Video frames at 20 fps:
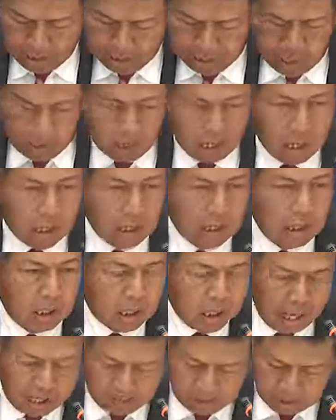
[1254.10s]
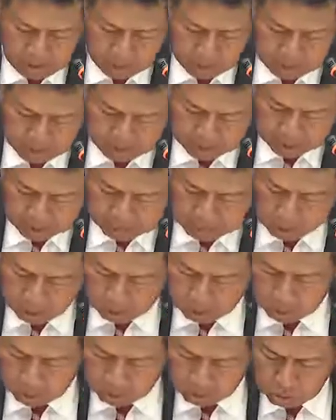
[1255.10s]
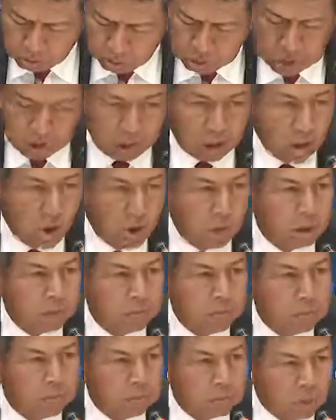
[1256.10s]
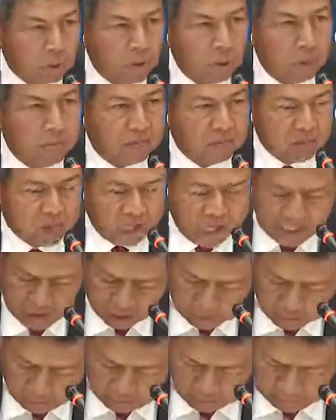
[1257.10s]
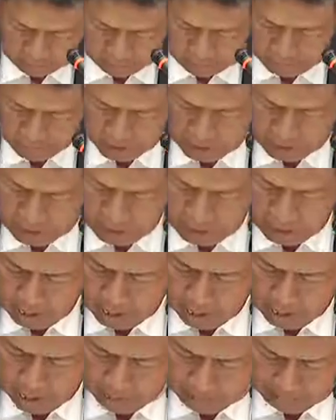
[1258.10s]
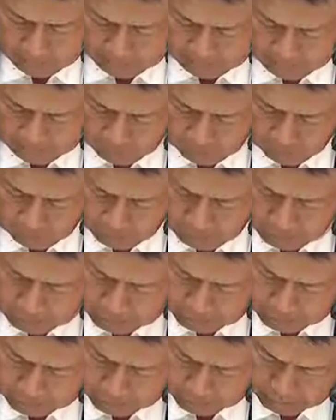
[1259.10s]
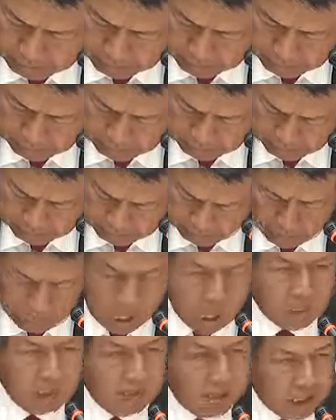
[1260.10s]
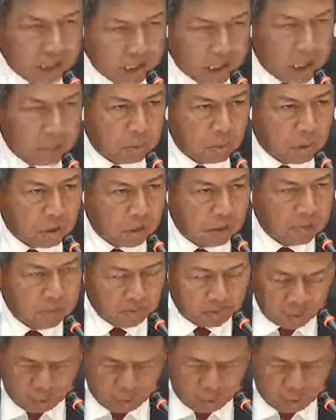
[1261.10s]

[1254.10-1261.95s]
Uh, alignment of export controls and non proliferation. Um, we are very supportive of